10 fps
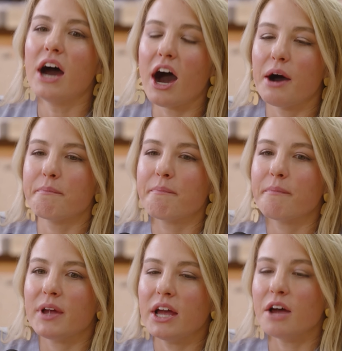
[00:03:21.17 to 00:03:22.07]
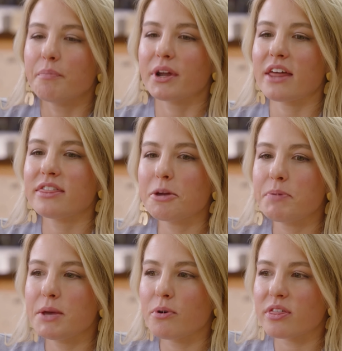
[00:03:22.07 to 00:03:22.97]
Um, but I think
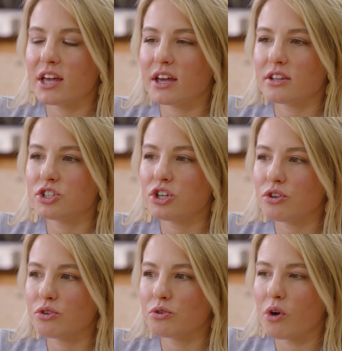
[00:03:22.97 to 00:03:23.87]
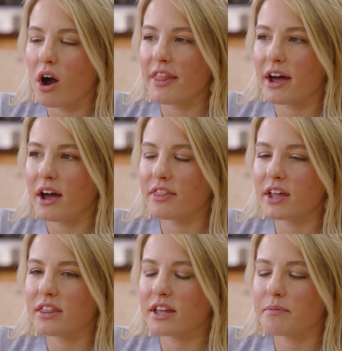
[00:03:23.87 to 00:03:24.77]
people think too on that,
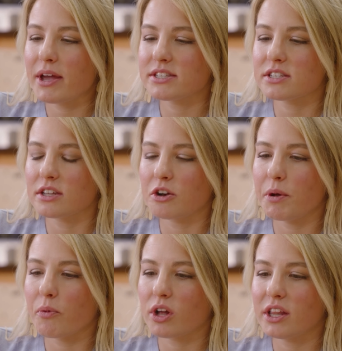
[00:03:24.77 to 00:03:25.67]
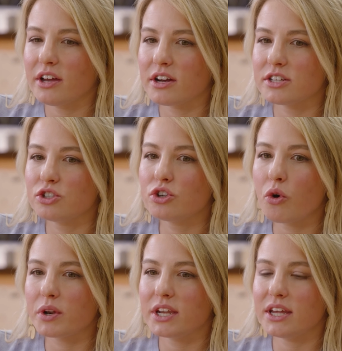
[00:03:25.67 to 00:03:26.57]
that I think makes this a little bit more clear is you
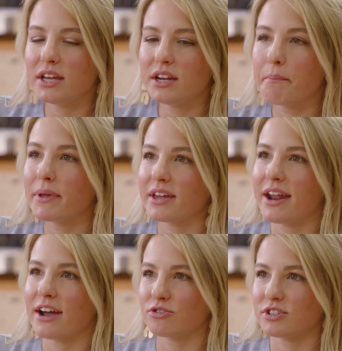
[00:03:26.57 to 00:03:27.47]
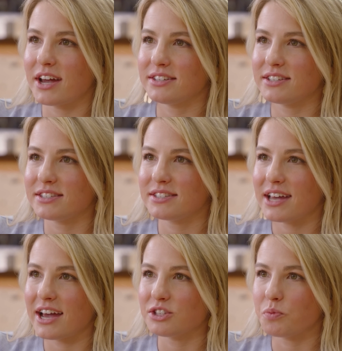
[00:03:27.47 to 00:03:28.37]
don't need a million exercises
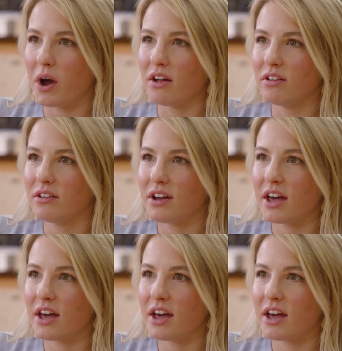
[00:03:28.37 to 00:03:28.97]
as well.